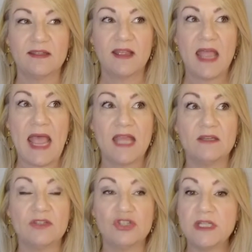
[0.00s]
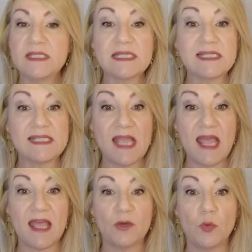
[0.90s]
And Jesus
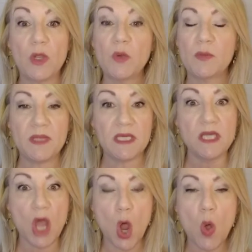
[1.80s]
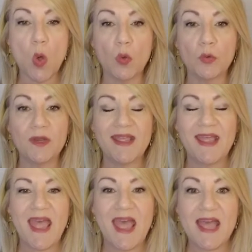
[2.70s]
said we would be known
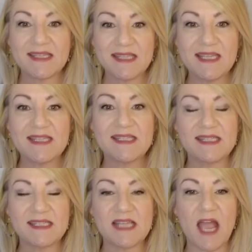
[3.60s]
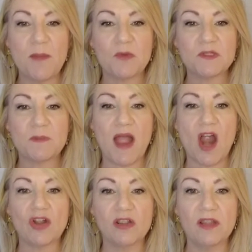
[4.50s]
as his disciples by
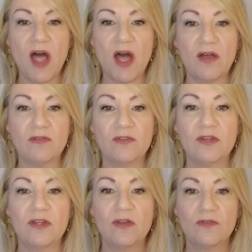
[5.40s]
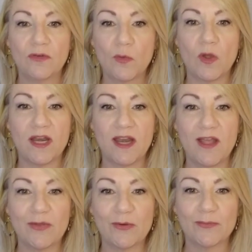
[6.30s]
our love for one
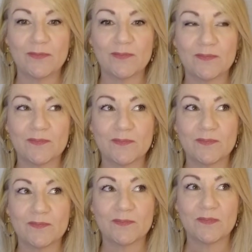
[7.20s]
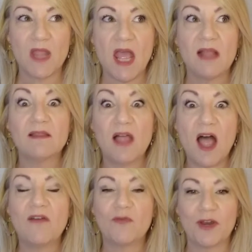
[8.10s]
another.
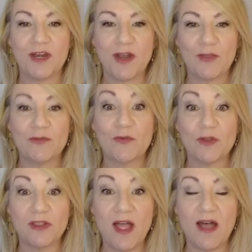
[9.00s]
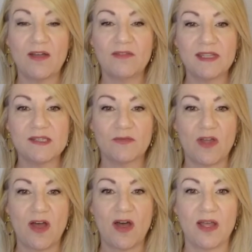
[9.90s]
Love one another, for love is of
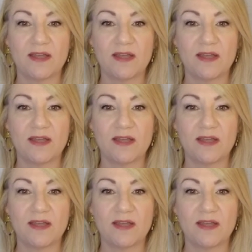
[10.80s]
God.